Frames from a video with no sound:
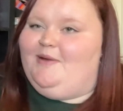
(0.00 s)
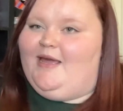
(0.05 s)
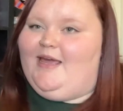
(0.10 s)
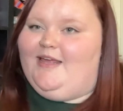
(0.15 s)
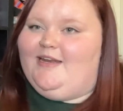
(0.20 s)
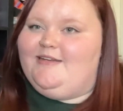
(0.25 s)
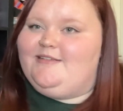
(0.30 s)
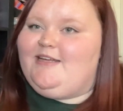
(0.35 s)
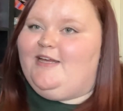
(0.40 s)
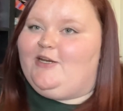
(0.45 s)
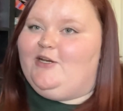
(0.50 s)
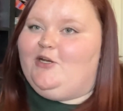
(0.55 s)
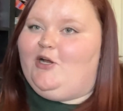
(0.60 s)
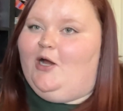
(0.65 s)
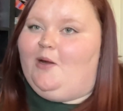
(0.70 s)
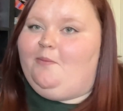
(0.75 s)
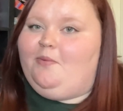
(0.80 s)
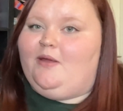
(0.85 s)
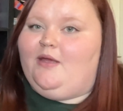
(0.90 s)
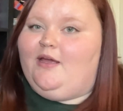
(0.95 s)
annotated
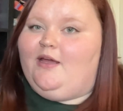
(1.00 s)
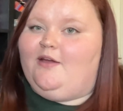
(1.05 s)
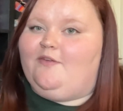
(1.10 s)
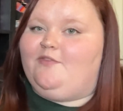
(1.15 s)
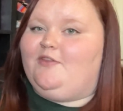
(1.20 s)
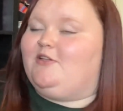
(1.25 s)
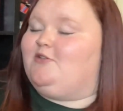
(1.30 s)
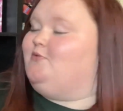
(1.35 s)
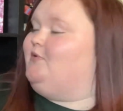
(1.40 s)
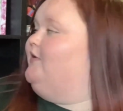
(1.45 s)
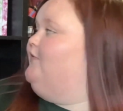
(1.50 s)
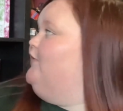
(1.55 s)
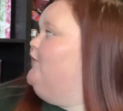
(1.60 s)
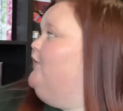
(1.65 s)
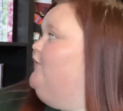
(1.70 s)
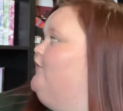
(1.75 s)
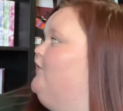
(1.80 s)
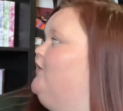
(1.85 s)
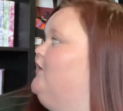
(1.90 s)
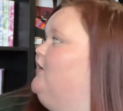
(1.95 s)
copy of Things We Never Get
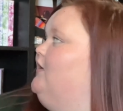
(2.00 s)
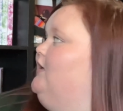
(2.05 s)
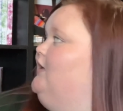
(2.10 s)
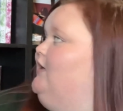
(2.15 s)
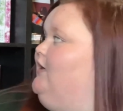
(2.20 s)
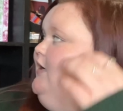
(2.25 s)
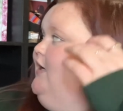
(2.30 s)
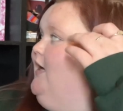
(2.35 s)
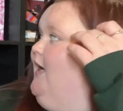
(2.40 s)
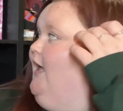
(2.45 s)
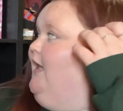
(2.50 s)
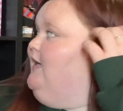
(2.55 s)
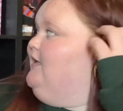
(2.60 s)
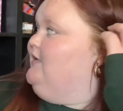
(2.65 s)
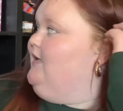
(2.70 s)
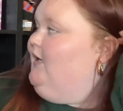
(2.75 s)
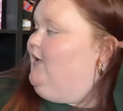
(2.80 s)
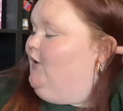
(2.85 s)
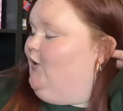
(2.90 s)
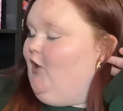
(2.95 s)
Over.
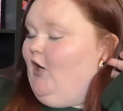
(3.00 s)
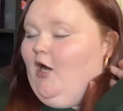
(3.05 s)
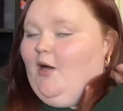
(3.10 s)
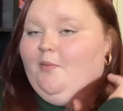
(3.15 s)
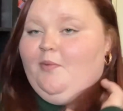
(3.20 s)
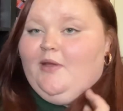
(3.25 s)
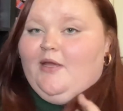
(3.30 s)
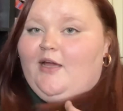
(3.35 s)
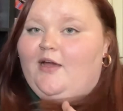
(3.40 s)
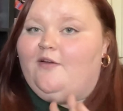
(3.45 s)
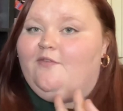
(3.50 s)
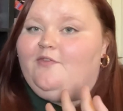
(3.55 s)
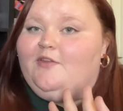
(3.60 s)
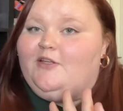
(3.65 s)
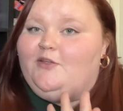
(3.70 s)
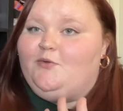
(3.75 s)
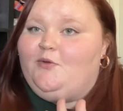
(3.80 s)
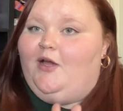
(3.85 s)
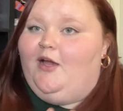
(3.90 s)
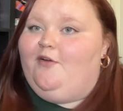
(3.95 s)
Annotated copy of
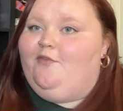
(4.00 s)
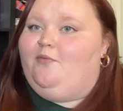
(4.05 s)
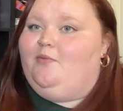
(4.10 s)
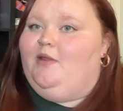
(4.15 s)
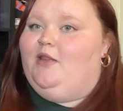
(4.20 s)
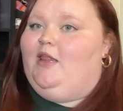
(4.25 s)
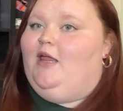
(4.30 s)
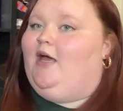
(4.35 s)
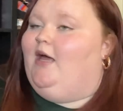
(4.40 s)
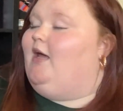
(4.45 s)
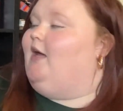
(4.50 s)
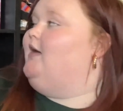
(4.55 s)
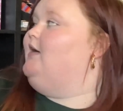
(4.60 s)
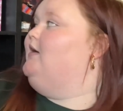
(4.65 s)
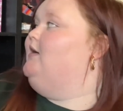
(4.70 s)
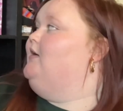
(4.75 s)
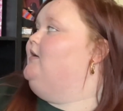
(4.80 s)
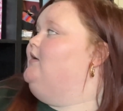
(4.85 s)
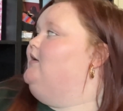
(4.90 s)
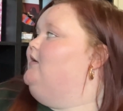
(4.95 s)
Things We Hide from the Light.
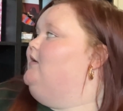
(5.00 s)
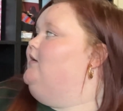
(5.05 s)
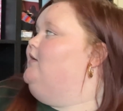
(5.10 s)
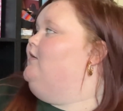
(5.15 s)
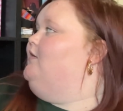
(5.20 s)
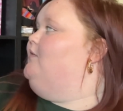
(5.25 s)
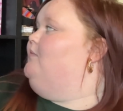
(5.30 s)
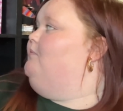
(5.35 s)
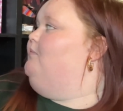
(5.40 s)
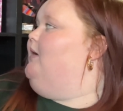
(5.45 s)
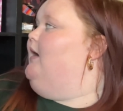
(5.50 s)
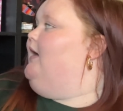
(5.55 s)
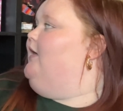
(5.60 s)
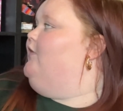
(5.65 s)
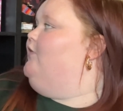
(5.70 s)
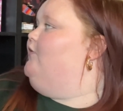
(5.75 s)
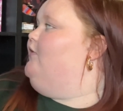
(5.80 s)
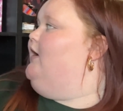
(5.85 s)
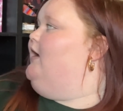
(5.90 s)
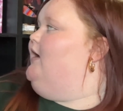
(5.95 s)
By a
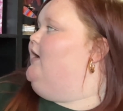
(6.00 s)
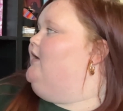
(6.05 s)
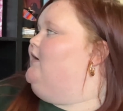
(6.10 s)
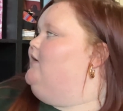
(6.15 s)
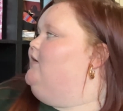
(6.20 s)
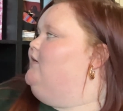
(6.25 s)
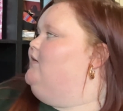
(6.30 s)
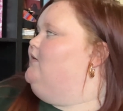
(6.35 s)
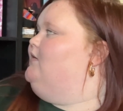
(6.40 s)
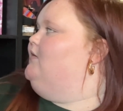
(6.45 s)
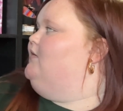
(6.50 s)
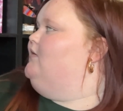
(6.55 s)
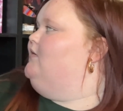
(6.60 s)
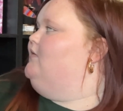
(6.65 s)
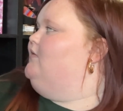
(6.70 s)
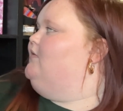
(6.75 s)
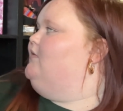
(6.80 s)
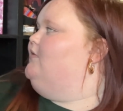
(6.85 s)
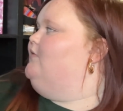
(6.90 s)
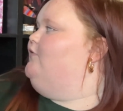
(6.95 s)
thread.
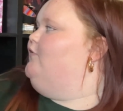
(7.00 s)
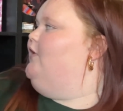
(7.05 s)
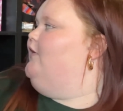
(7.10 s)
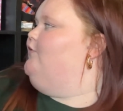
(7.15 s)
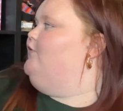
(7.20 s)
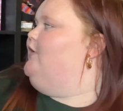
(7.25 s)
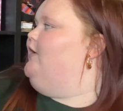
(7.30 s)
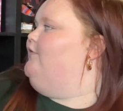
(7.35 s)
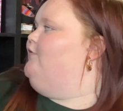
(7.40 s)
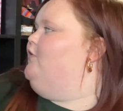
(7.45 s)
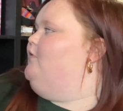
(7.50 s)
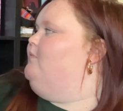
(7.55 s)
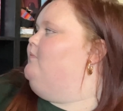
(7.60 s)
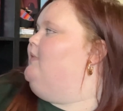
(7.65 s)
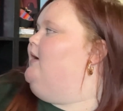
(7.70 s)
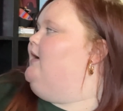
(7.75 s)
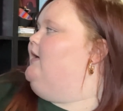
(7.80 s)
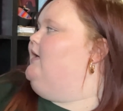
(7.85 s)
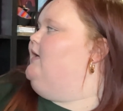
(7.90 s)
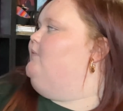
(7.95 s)
Forever and Ever.
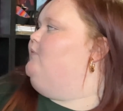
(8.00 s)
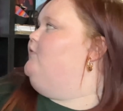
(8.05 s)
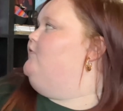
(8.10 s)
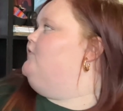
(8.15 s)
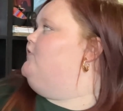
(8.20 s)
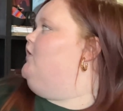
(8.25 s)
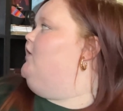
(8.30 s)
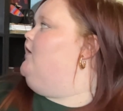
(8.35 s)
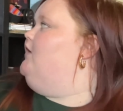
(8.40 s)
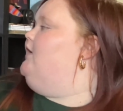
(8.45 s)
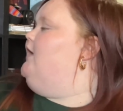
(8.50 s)
Maggie Moves On.